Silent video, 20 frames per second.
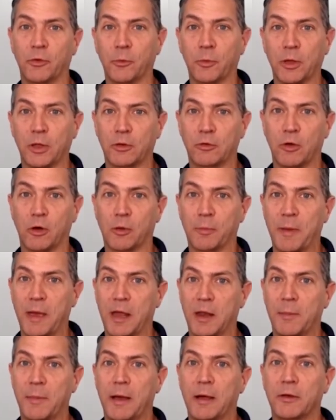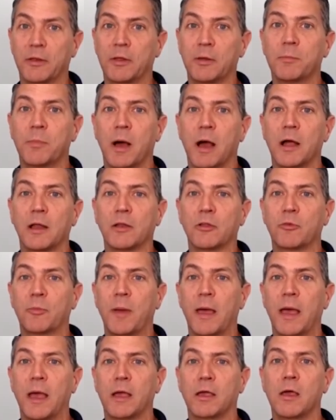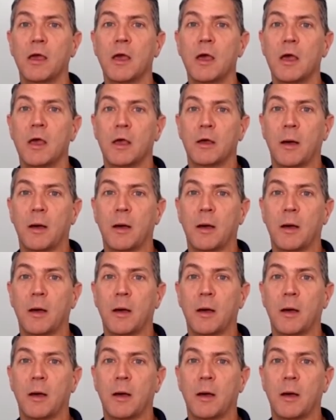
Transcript: so we can talk bad about him behind his back.